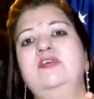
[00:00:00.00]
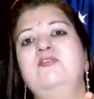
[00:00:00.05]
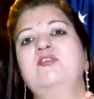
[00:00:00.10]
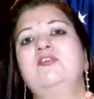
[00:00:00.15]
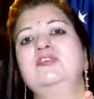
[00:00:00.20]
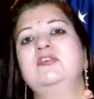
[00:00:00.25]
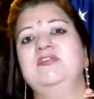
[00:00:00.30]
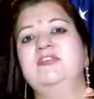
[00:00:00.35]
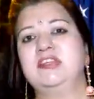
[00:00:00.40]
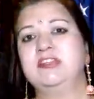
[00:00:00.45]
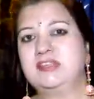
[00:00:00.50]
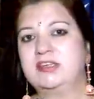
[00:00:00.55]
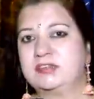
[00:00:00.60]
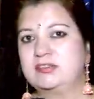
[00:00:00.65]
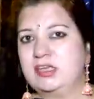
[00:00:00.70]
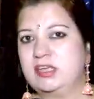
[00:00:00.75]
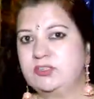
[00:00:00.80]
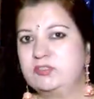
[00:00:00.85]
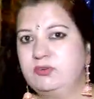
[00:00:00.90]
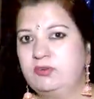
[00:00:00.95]
it was a very
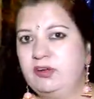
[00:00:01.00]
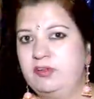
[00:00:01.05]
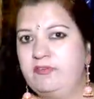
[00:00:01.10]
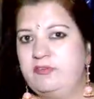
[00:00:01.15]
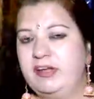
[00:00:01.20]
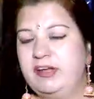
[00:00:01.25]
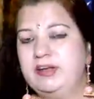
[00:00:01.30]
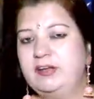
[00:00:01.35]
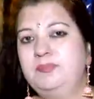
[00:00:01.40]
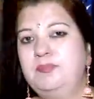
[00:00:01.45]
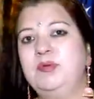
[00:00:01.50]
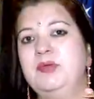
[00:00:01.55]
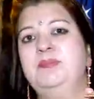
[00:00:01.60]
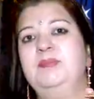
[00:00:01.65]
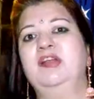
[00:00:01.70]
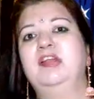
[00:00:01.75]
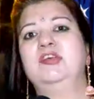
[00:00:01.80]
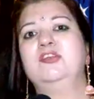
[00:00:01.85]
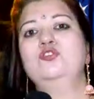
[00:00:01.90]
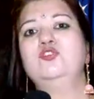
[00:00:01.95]
successful event.
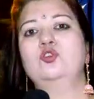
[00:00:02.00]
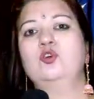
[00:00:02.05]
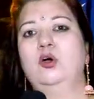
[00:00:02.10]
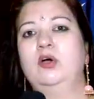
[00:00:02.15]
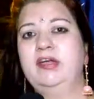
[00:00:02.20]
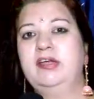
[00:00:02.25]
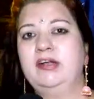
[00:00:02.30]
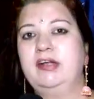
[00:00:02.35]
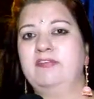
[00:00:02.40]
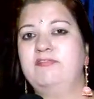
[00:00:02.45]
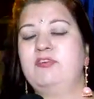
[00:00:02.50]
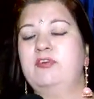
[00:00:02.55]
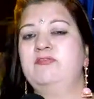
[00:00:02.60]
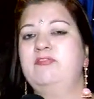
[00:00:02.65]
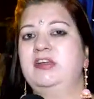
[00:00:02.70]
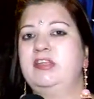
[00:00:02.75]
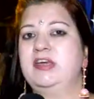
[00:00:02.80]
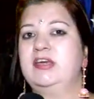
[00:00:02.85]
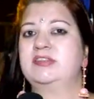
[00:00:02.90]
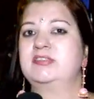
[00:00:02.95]
People enjoyed and were
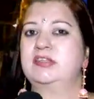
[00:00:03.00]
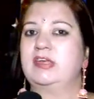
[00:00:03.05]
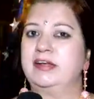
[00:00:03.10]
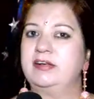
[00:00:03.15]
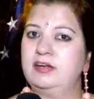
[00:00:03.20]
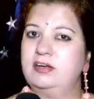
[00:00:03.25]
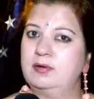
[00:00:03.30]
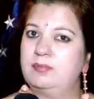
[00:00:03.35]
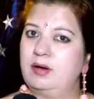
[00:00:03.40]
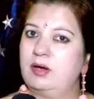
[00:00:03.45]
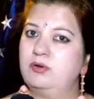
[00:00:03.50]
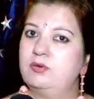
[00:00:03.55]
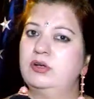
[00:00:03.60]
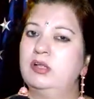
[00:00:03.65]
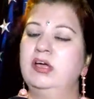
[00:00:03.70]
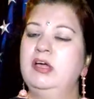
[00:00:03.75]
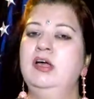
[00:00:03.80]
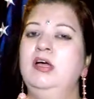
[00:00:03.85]
very excited about